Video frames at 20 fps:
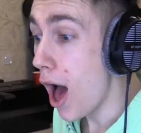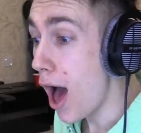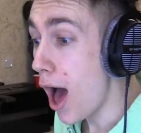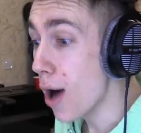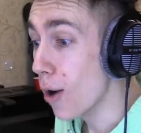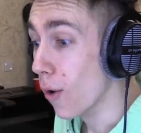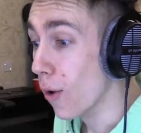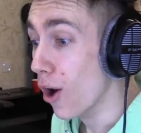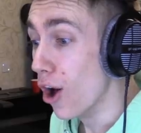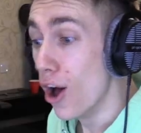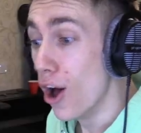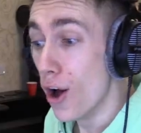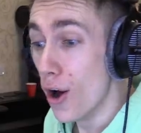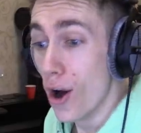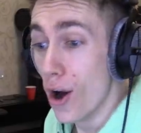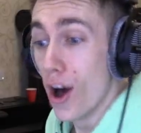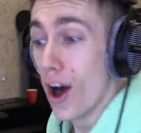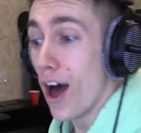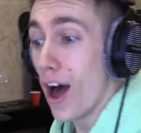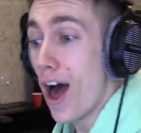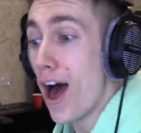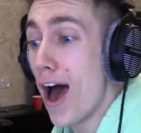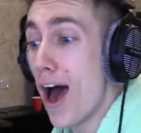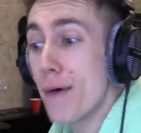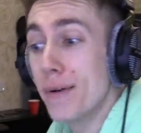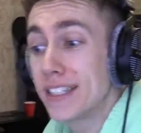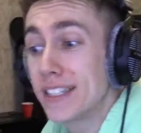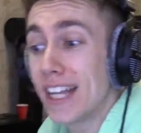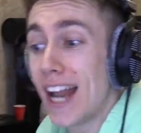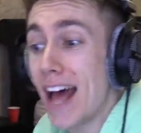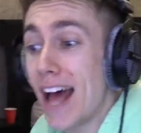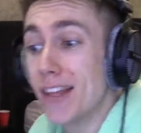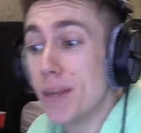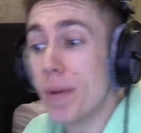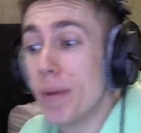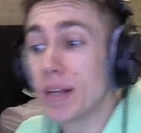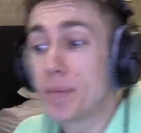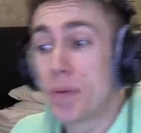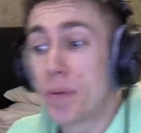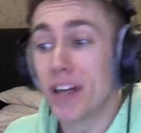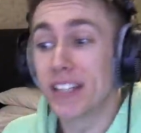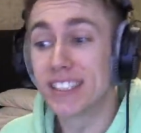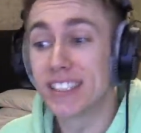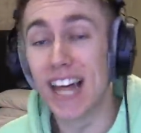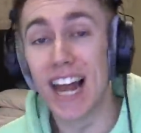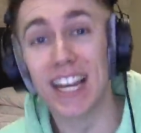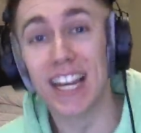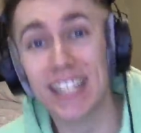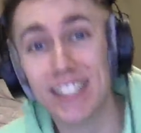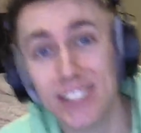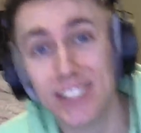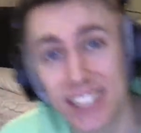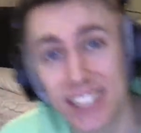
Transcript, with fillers: Oh! Oh, it said I had the best personality.